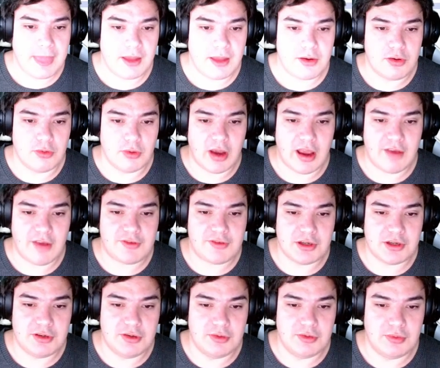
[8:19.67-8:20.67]
you have
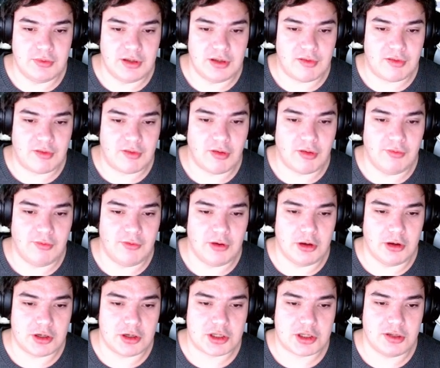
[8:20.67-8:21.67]
to do this
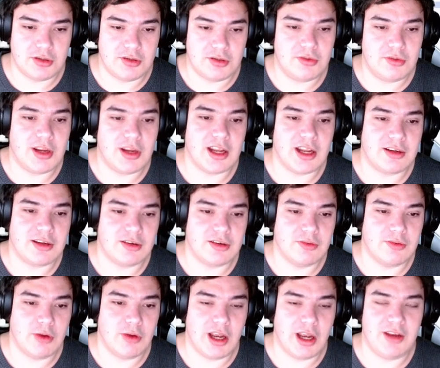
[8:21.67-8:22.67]
conversion to get the
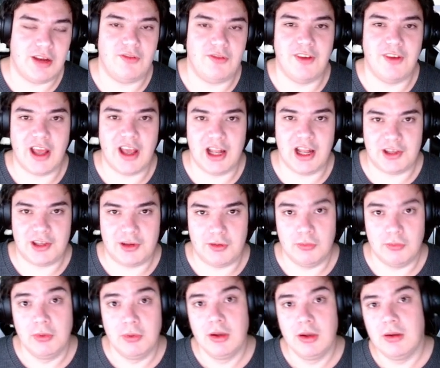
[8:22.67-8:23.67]
right value,
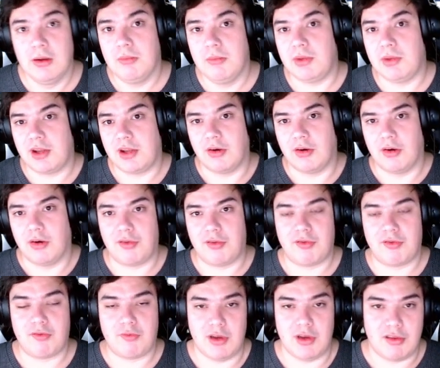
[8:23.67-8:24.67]
because
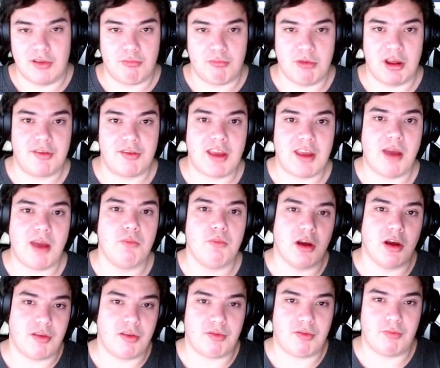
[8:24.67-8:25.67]
screen space
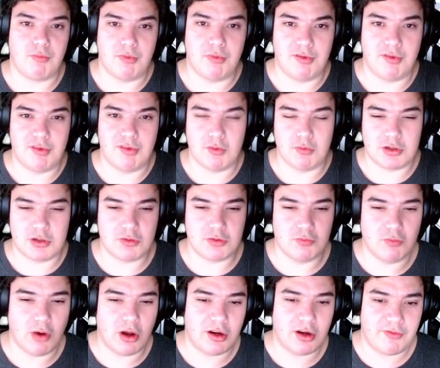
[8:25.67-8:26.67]
camera is 0 to
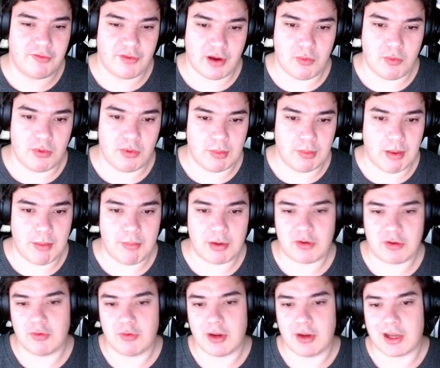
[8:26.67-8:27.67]
1 if I remember
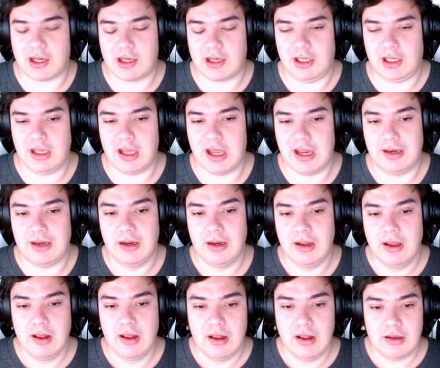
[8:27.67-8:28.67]
correctly, and
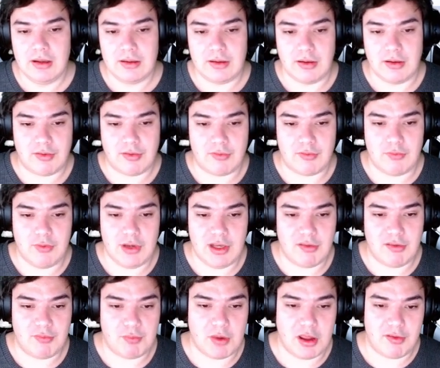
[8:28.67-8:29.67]
the screen
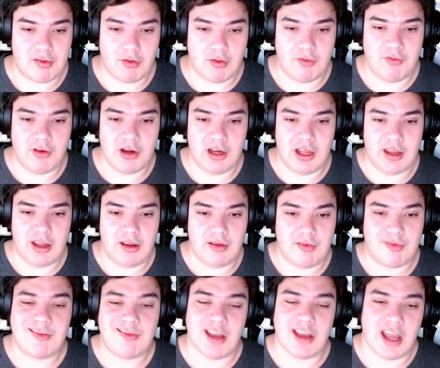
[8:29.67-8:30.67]
space overlay
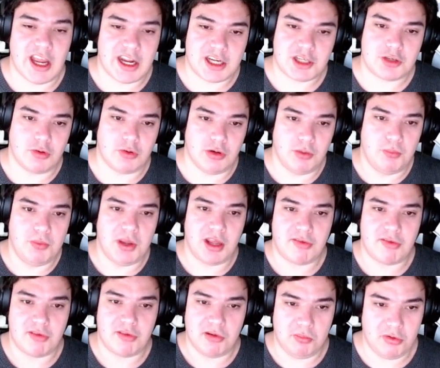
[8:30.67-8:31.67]
is the actual
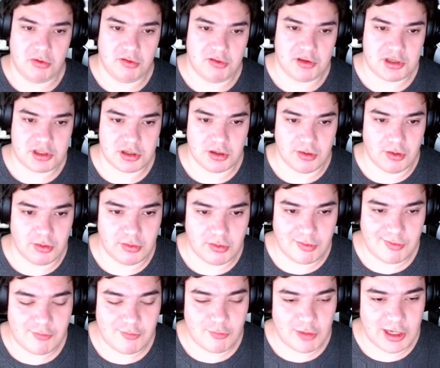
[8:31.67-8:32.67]
pixel position on the
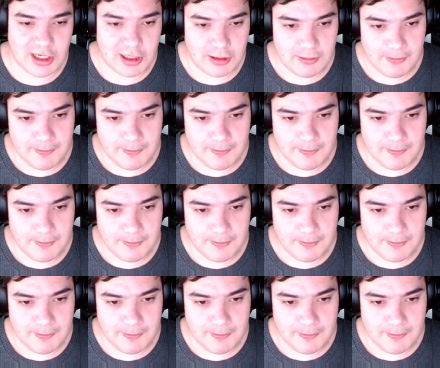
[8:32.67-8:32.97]
screen.